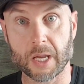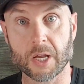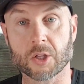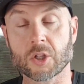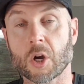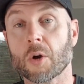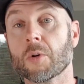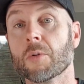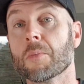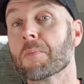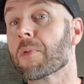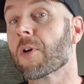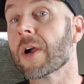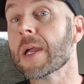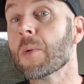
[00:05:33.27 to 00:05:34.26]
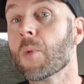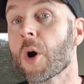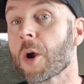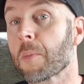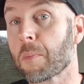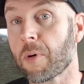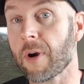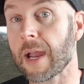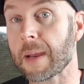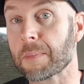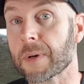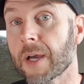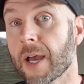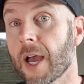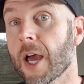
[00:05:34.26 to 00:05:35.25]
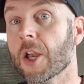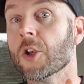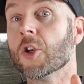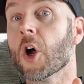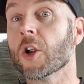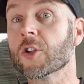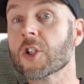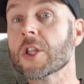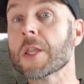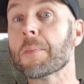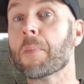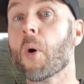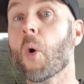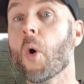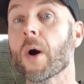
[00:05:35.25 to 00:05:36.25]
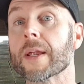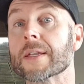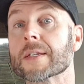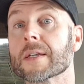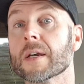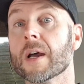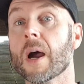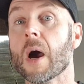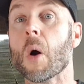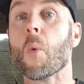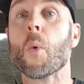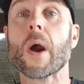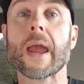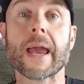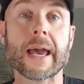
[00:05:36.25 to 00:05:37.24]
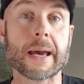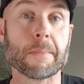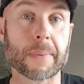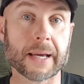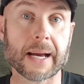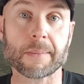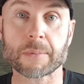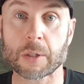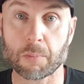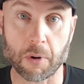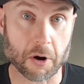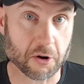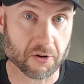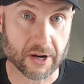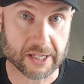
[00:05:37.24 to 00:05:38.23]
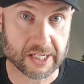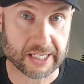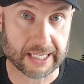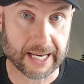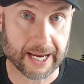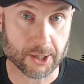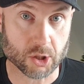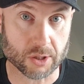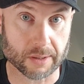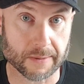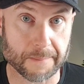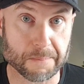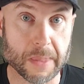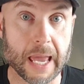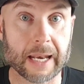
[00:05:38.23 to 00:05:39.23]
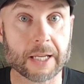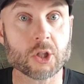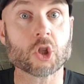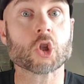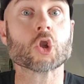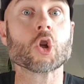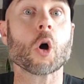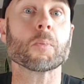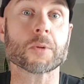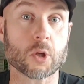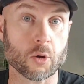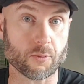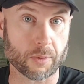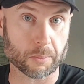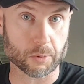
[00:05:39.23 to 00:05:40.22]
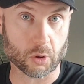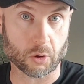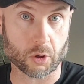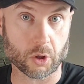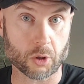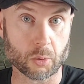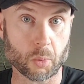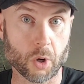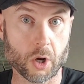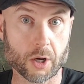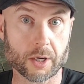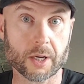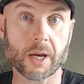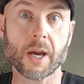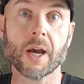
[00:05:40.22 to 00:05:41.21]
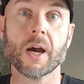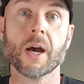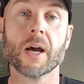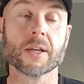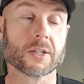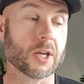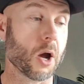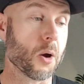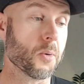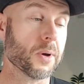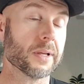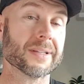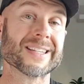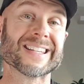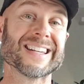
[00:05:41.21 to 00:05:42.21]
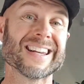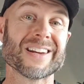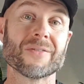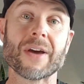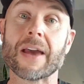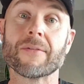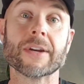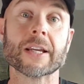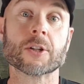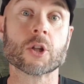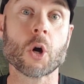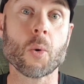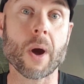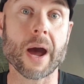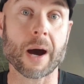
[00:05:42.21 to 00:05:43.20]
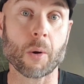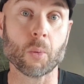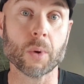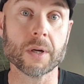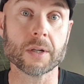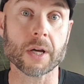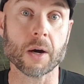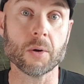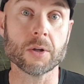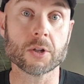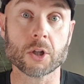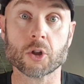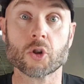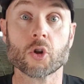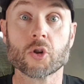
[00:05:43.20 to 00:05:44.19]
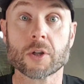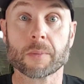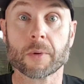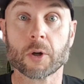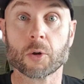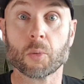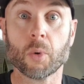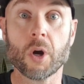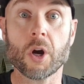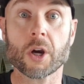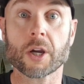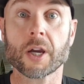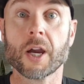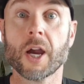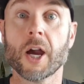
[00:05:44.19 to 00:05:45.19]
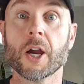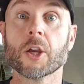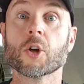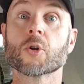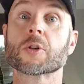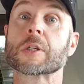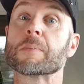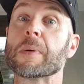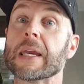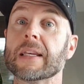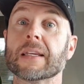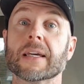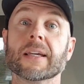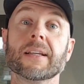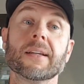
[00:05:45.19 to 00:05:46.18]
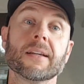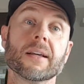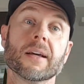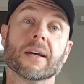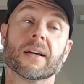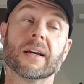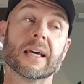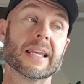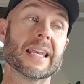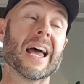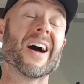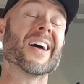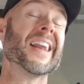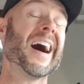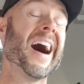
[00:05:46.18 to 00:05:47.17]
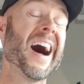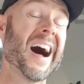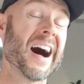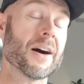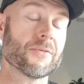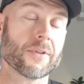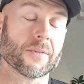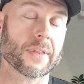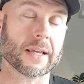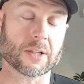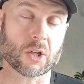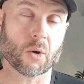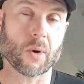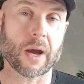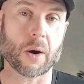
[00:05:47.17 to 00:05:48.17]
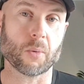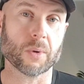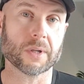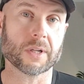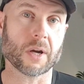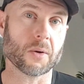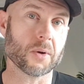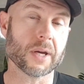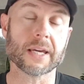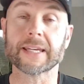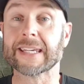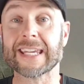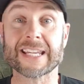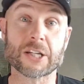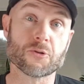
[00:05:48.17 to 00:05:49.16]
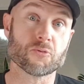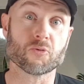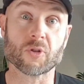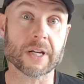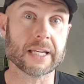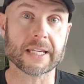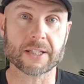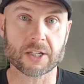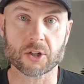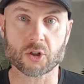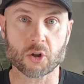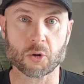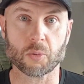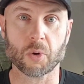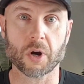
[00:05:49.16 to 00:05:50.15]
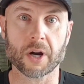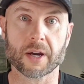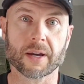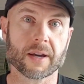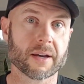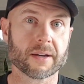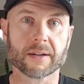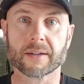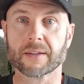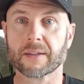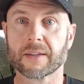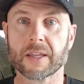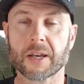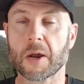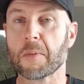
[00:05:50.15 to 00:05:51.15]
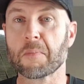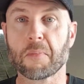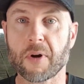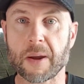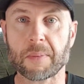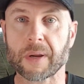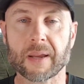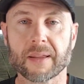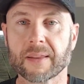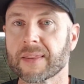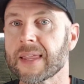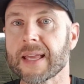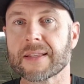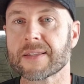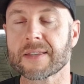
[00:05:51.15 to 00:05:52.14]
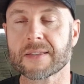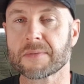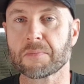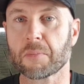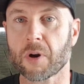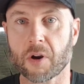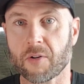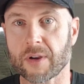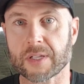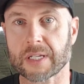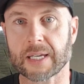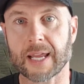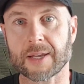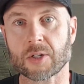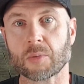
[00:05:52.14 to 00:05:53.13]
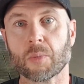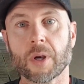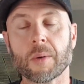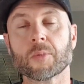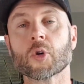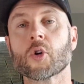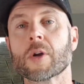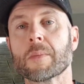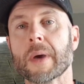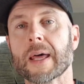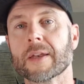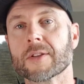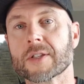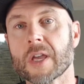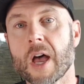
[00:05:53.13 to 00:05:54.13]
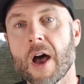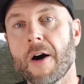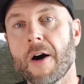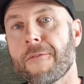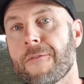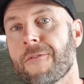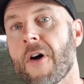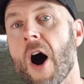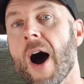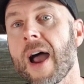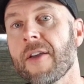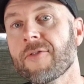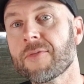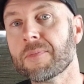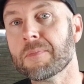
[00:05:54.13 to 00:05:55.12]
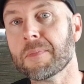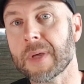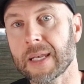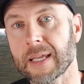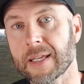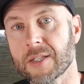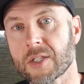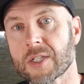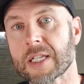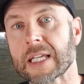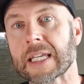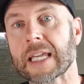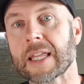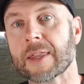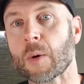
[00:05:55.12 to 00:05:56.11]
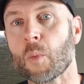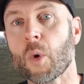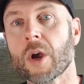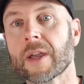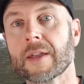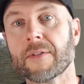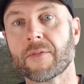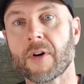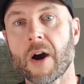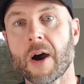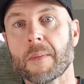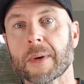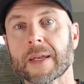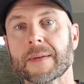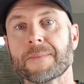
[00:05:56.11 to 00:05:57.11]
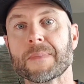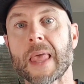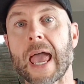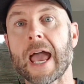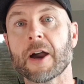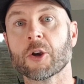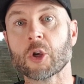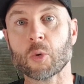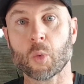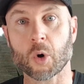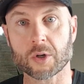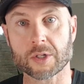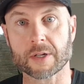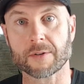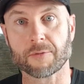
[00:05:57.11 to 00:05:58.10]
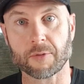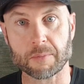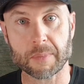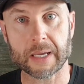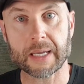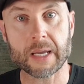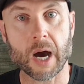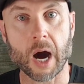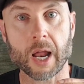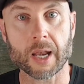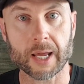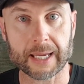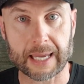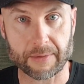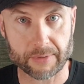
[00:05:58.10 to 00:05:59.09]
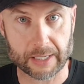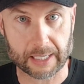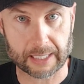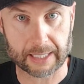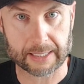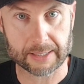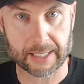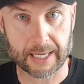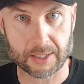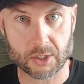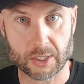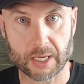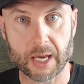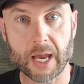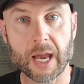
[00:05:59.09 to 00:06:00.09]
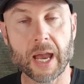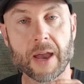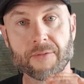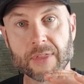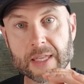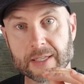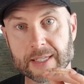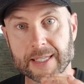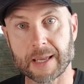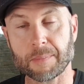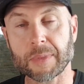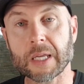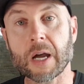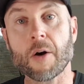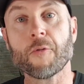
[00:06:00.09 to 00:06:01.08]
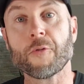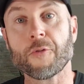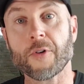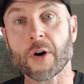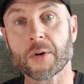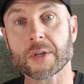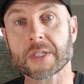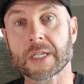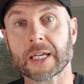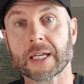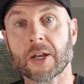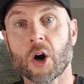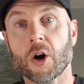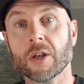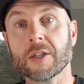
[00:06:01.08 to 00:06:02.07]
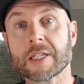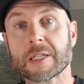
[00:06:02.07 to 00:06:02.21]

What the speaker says: So pre-work prep, not to the point where it becomes procrastination and it stops you from doing good work. So instead of having a 2-hour window to do some good work, you're spending an hour and a half of that 2-hour window getting ready to do work. Prepping. That's procrastination. What I'm talking about is 5 minutes to get the working environment how you want it. For me, I like having a clean desk. If there's something I'm focusing on